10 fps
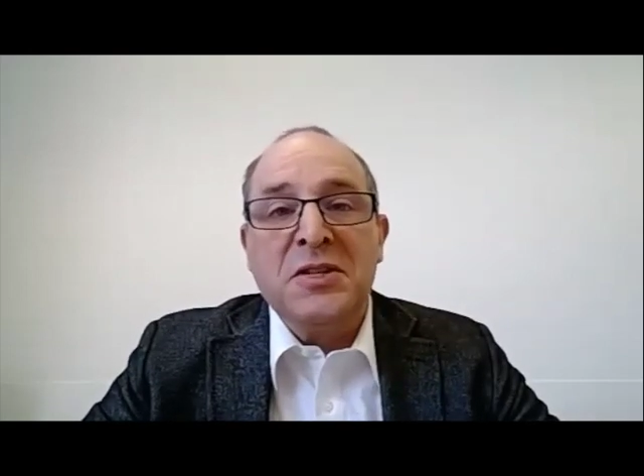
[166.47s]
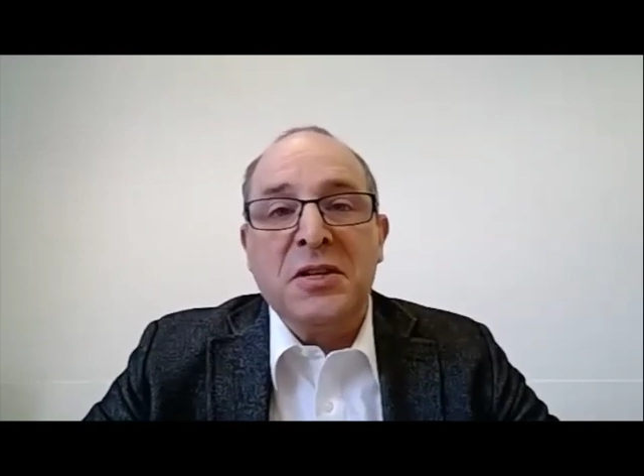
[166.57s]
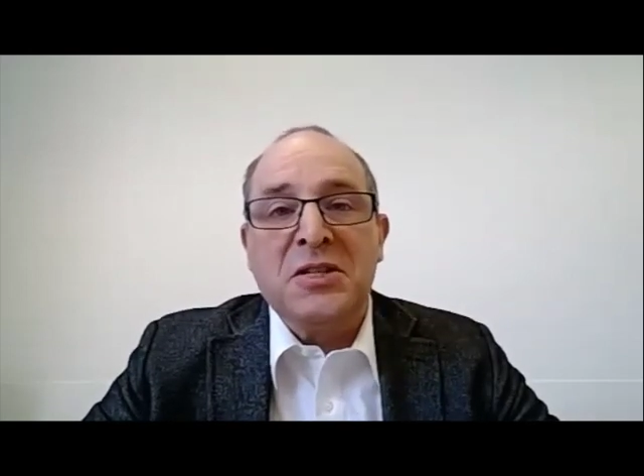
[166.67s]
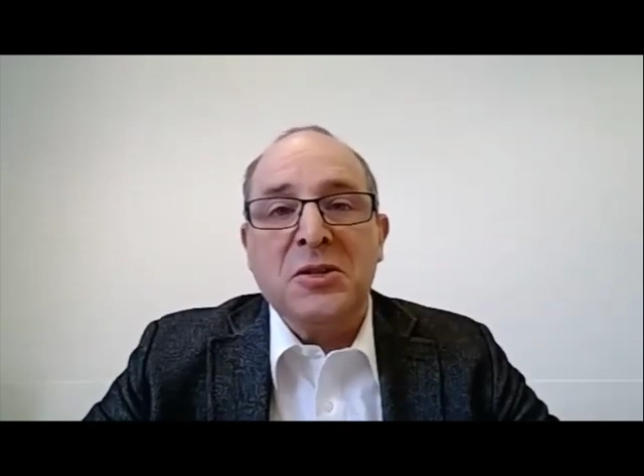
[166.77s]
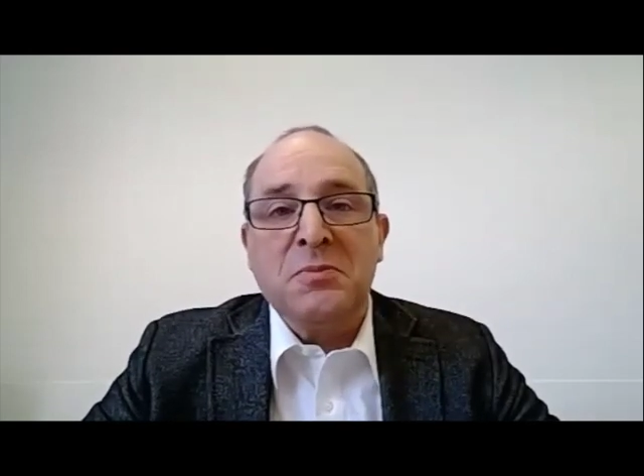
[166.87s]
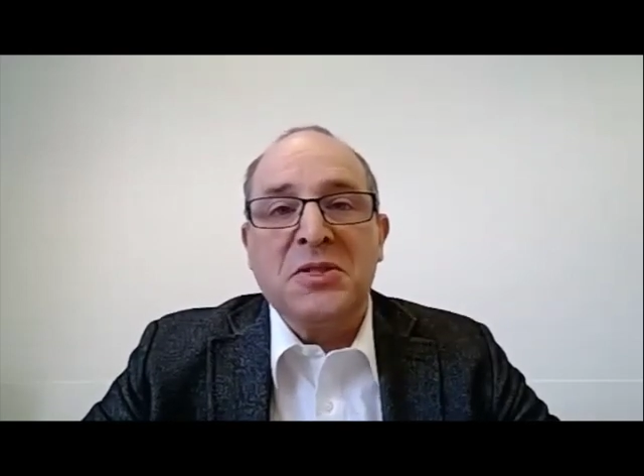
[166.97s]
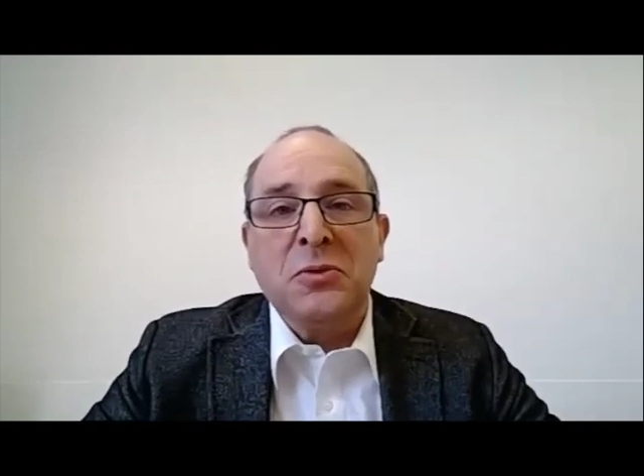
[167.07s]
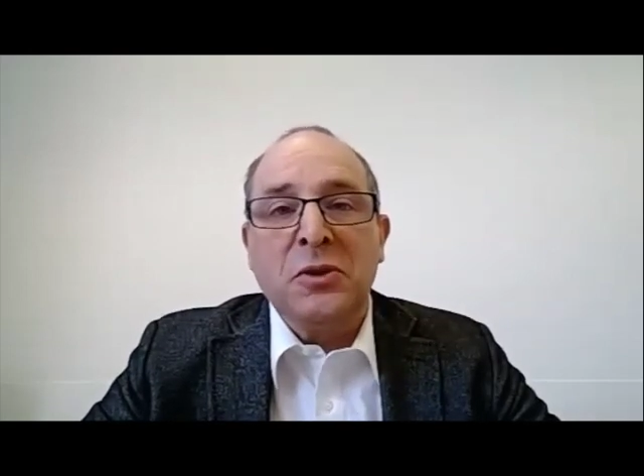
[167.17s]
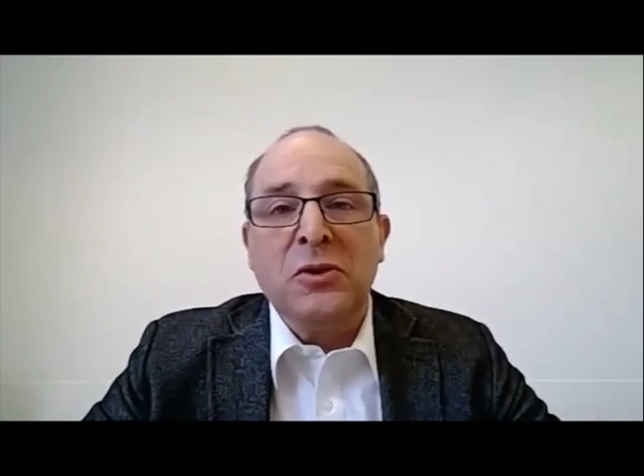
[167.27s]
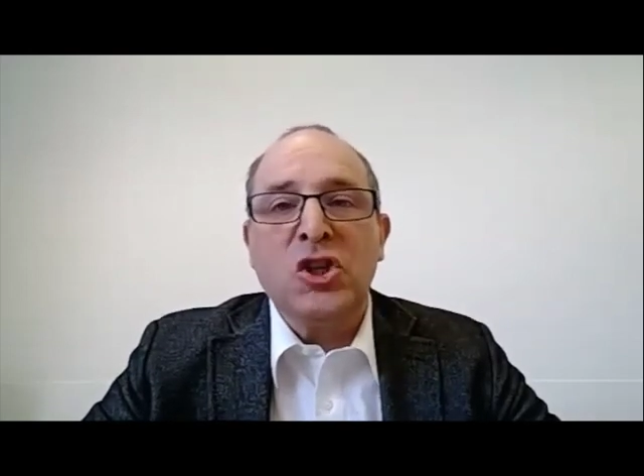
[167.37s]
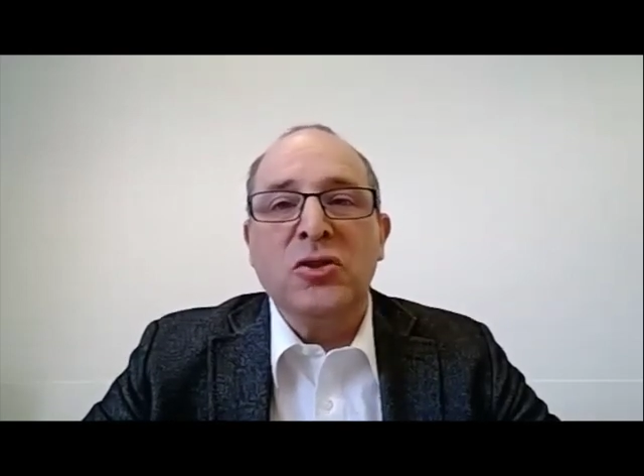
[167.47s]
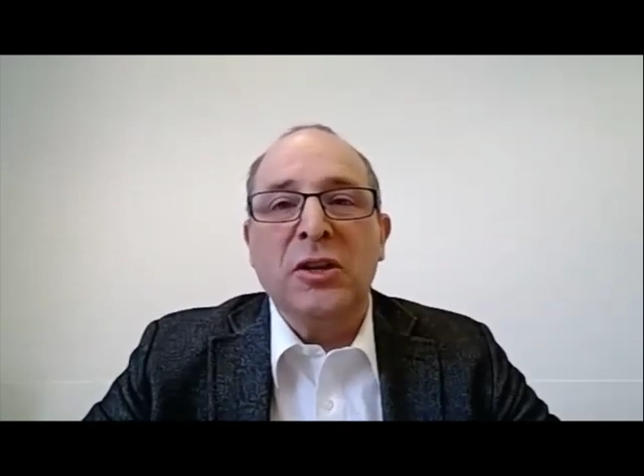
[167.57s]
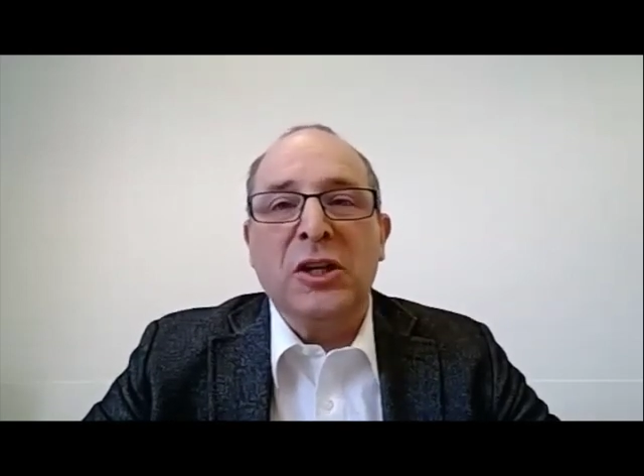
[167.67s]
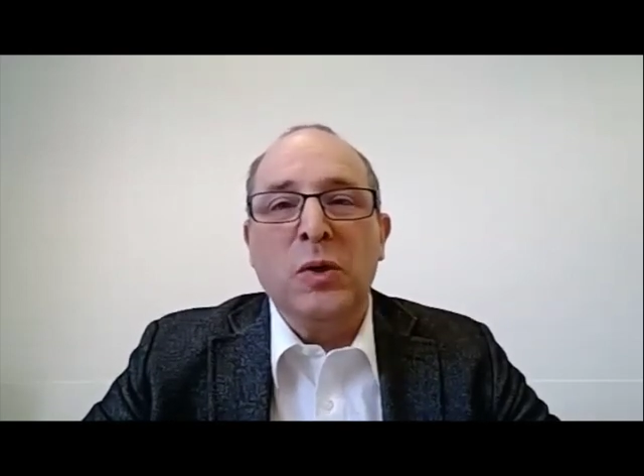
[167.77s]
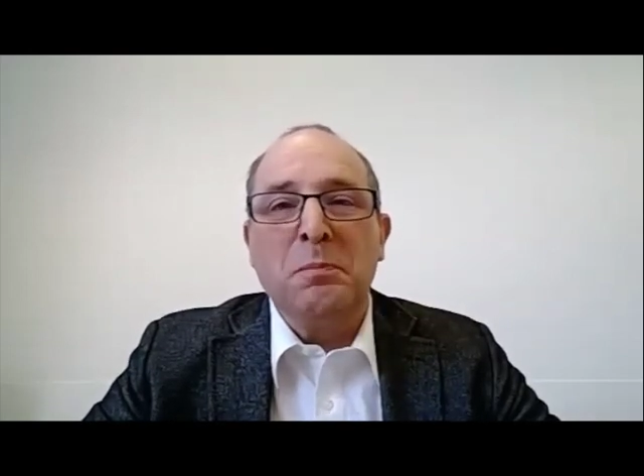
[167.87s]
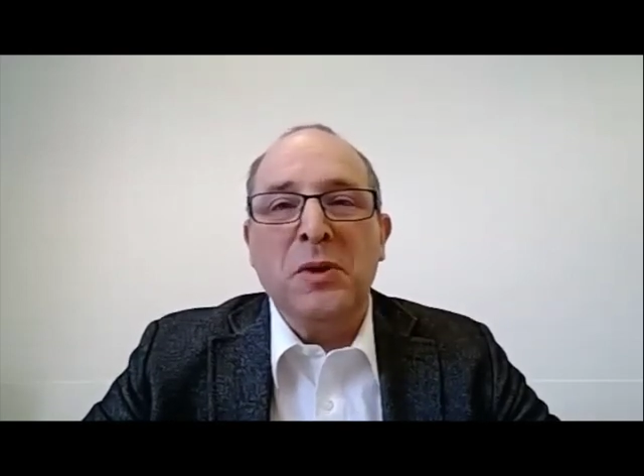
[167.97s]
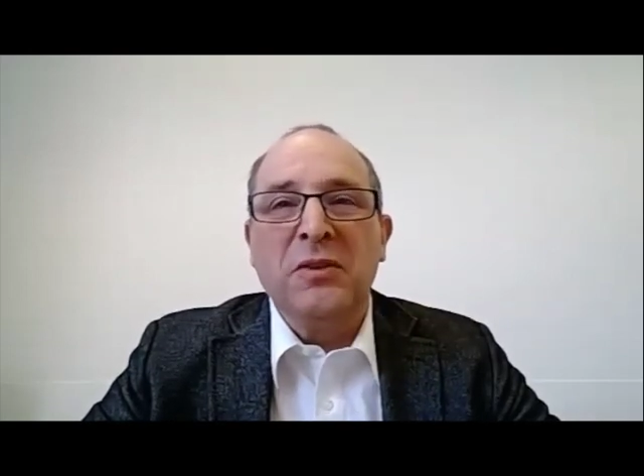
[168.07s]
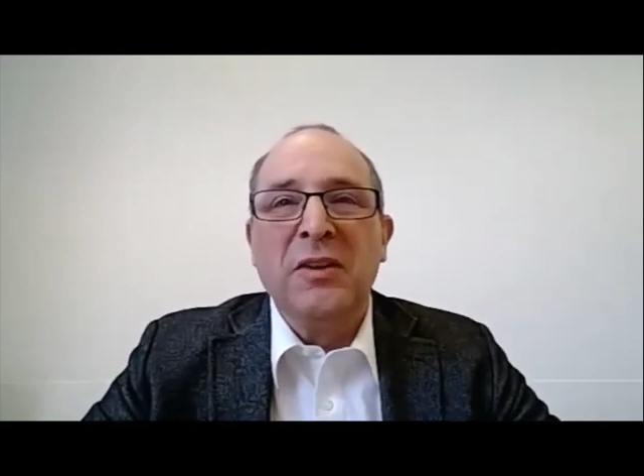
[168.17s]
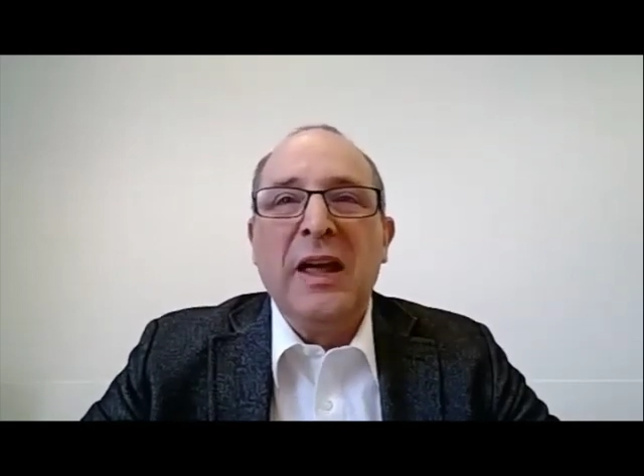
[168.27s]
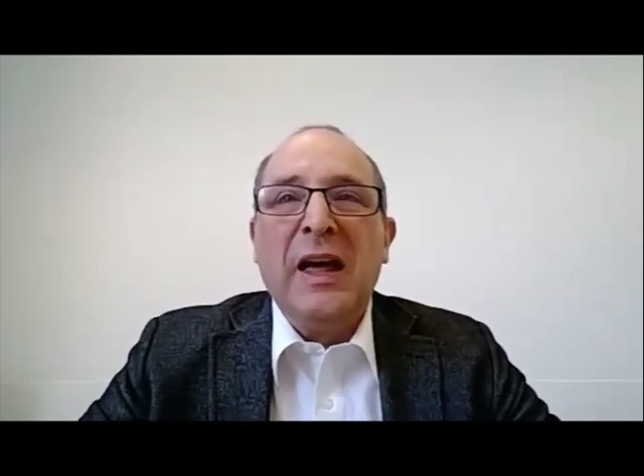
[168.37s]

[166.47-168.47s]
systems, so additional equipment,